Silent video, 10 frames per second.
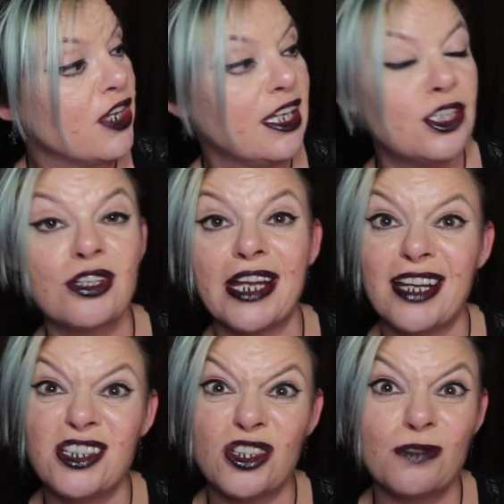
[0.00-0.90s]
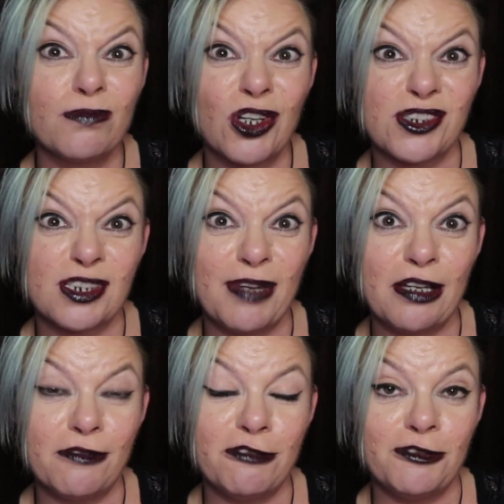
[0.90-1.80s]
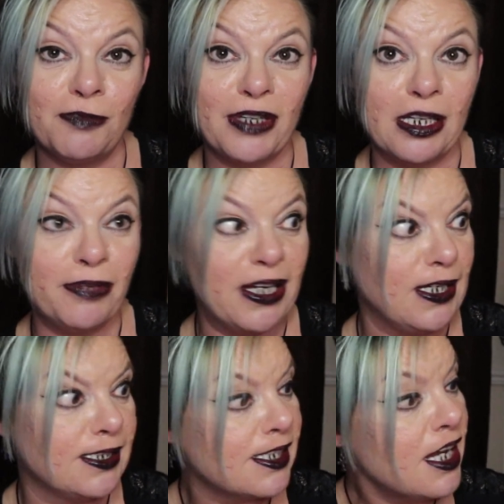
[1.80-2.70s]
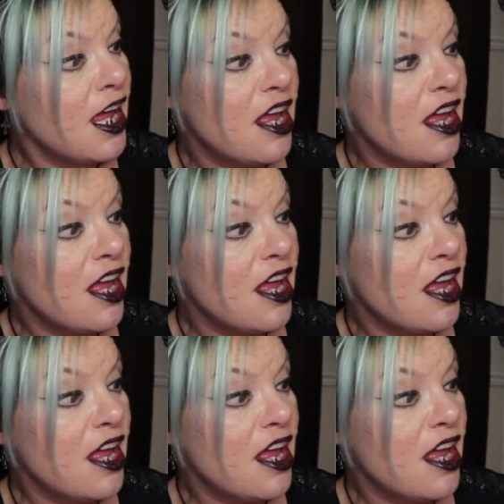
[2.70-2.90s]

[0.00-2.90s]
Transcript: they literally ended up costing me 50p a piece.